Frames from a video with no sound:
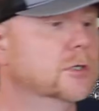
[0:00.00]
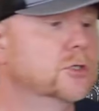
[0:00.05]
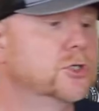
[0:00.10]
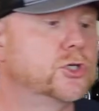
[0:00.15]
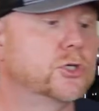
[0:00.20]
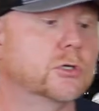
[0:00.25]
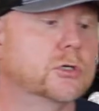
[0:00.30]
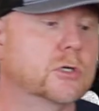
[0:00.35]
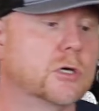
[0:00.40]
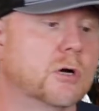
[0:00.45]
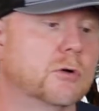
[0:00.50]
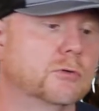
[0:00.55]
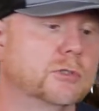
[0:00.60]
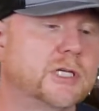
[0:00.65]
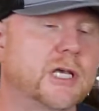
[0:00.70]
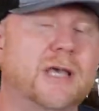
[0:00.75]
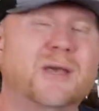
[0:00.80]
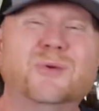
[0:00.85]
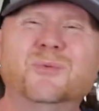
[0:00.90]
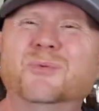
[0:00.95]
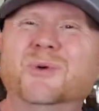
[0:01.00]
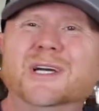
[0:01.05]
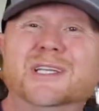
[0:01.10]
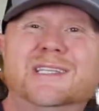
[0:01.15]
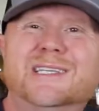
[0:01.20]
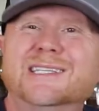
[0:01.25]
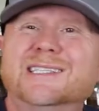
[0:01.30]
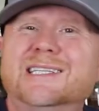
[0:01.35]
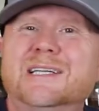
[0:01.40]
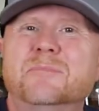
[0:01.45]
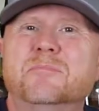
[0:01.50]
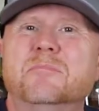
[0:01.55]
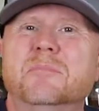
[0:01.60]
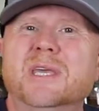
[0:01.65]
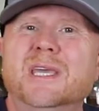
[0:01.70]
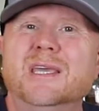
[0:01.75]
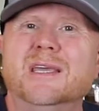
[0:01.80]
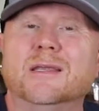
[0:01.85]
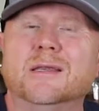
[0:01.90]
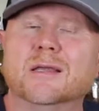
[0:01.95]
Xicote, what does it
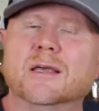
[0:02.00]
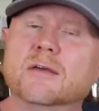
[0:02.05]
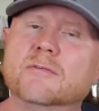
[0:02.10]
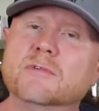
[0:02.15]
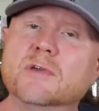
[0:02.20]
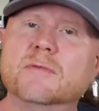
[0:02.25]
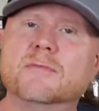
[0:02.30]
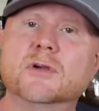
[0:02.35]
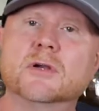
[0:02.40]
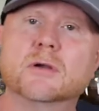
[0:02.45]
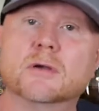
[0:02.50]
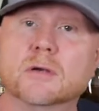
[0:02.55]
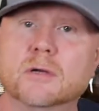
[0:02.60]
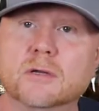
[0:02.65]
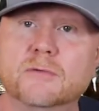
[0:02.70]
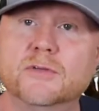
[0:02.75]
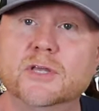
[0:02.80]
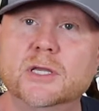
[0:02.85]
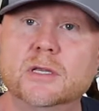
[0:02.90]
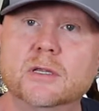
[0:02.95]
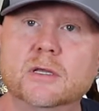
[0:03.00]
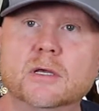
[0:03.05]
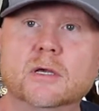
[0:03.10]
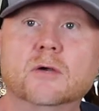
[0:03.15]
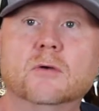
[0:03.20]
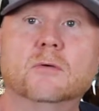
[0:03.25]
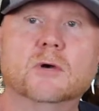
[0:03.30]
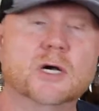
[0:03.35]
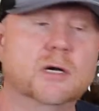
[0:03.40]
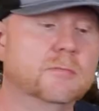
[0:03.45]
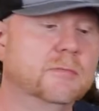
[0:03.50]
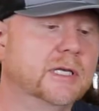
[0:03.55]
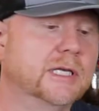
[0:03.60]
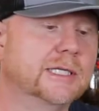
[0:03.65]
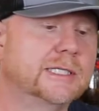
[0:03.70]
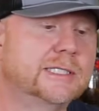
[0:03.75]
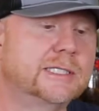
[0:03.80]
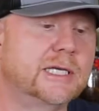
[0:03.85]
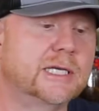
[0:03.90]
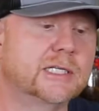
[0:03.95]
mean? Have you ever heard of it? Well,
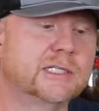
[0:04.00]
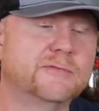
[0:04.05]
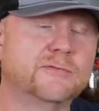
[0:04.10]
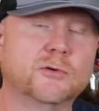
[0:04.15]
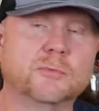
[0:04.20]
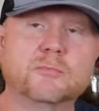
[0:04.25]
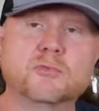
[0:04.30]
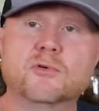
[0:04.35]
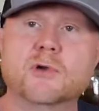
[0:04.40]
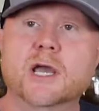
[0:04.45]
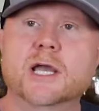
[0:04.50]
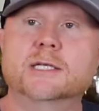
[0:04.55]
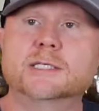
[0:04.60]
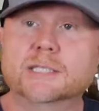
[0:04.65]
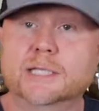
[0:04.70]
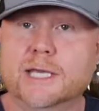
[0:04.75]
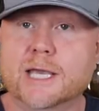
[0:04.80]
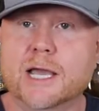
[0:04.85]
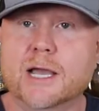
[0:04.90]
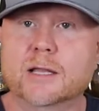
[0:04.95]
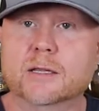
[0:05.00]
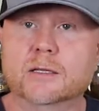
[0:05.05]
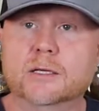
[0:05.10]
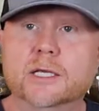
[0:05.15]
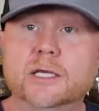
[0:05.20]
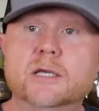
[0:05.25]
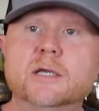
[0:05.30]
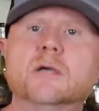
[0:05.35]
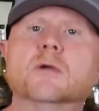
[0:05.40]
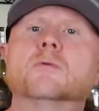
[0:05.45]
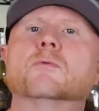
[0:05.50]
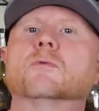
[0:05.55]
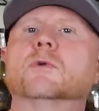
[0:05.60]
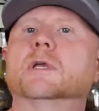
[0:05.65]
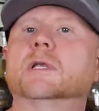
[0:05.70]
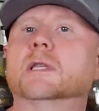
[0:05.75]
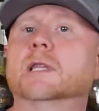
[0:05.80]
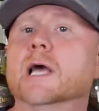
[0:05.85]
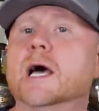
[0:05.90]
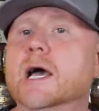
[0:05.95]
it stands for practicality,
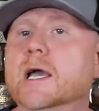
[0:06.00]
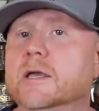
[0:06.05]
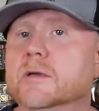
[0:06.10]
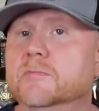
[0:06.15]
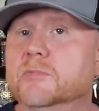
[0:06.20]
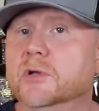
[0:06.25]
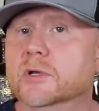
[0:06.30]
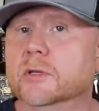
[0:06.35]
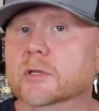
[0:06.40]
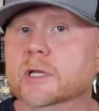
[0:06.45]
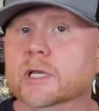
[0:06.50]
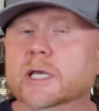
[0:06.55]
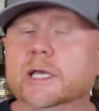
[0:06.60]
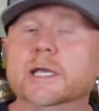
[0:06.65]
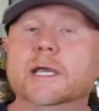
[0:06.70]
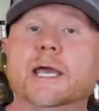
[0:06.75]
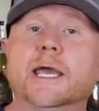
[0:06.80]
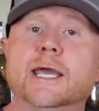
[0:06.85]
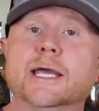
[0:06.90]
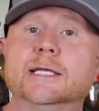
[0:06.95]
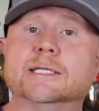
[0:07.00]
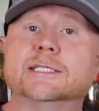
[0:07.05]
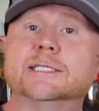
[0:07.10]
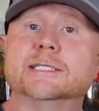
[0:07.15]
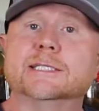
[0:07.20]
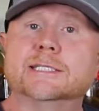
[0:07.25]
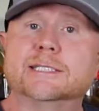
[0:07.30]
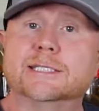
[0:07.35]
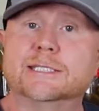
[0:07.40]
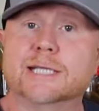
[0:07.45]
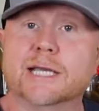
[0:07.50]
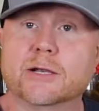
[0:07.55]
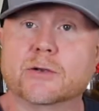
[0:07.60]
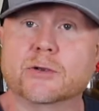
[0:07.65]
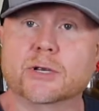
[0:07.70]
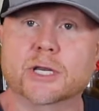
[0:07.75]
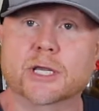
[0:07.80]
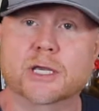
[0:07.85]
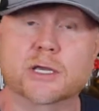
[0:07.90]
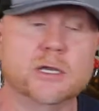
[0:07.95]
reliability, and
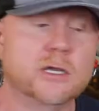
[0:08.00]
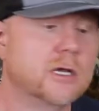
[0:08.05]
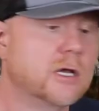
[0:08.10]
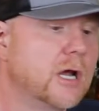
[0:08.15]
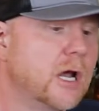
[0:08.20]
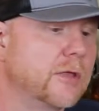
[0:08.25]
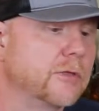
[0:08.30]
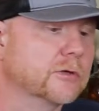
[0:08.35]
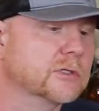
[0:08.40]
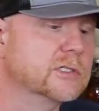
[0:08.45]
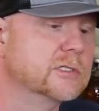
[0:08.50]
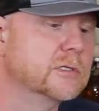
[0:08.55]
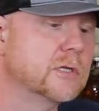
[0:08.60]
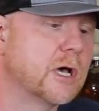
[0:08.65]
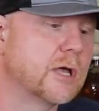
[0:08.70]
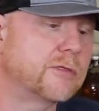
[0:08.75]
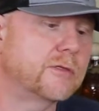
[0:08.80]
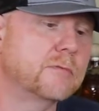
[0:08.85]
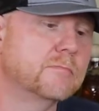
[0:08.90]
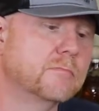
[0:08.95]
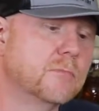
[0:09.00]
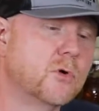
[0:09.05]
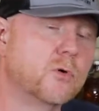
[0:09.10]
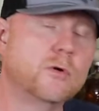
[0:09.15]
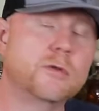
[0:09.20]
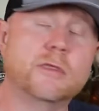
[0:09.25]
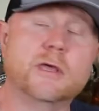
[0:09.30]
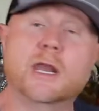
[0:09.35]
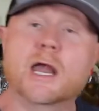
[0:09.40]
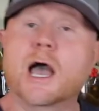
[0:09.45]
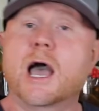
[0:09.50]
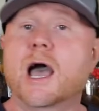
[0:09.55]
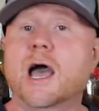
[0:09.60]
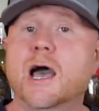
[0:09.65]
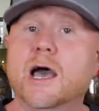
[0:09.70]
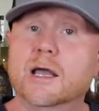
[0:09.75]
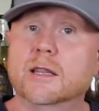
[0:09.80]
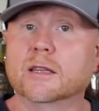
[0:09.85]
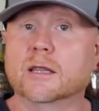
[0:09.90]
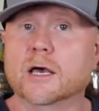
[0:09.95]
sincerity. And there's nothing more that
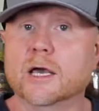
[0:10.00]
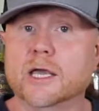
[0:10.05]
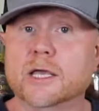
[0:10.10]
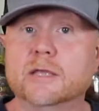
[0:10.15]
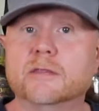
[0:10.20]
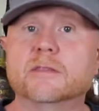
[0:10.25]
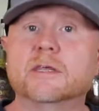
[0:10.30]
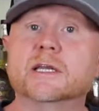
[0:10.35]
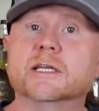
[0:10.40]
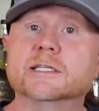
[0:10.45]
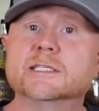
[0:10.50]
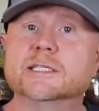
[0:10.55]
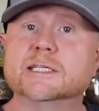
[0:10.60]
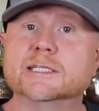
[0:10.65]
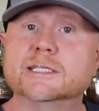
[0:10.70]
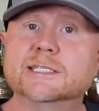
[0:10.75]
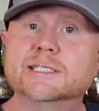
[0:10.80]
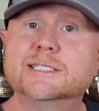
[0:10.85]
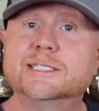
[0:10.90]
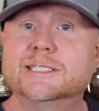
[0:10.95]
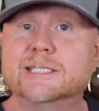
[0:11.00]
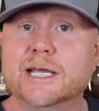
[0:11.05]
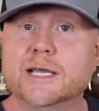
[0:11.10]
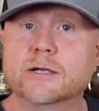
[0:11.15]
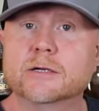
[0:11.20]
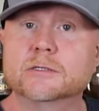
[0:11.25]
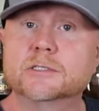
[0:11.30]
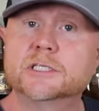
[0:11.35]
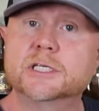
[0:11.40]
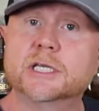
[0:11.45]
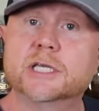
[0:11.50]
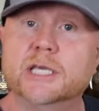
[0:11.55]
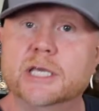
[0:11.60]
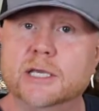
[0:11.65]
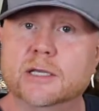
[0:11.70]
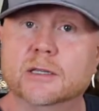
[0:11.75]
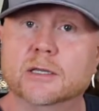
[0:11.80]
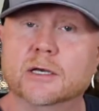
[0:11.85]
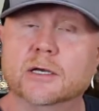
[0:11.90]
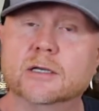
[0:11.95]
I like than a sincere
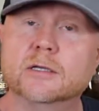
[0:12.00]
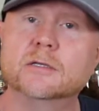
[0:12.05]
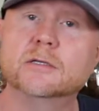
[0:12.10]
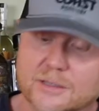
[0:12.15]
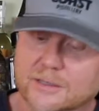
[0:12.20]
tequila.